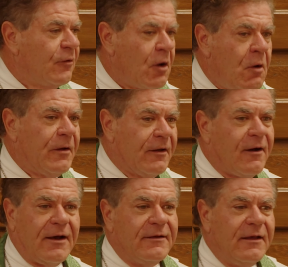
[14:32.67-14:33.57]
going
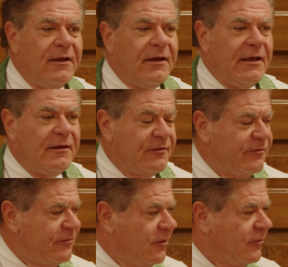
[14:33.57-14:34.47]
on in
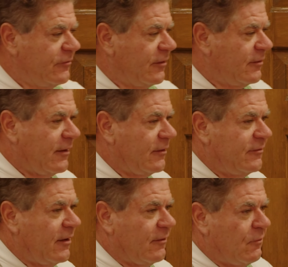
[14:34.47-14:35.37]
his church that they
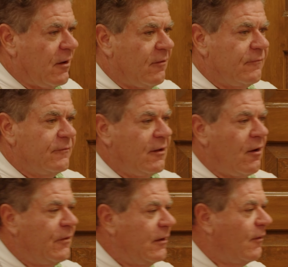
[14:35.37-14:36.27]
said, Well,
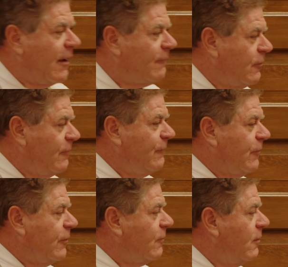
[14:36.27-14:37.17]
no, we don't have room
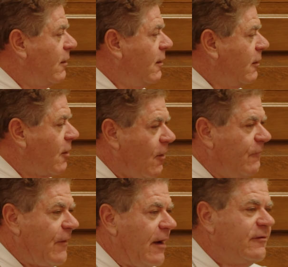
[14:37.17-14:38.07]
for you. Go
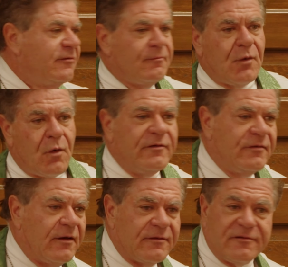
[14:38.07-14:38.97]
find some
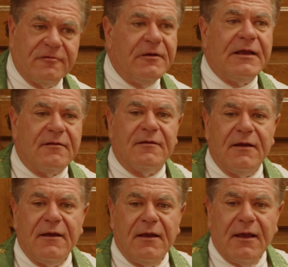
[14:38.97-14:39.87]
boys on the street
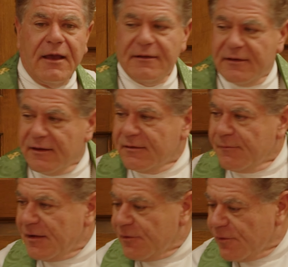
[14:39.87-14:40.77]
and get
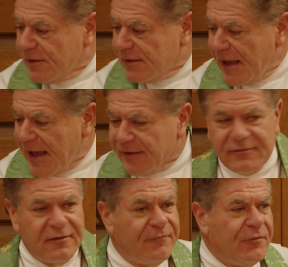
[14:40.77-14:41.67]
them into a
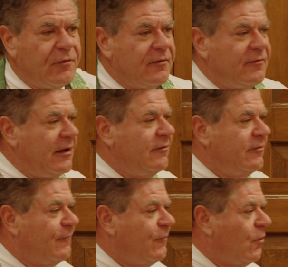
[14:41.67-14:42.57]
class, and if you can teach
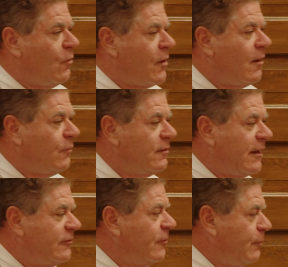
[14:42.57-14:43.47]
them for a while, we'll
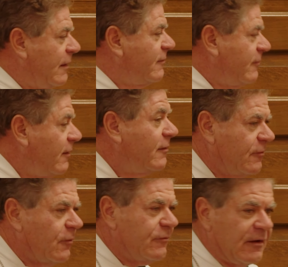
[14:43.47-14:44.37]
let you be a Sunday
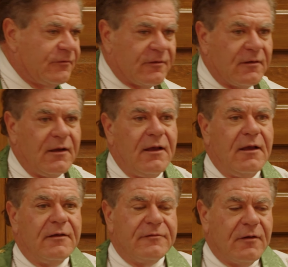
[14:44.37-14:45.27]
school teacher.
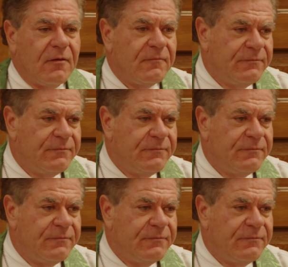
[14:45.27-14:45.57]
So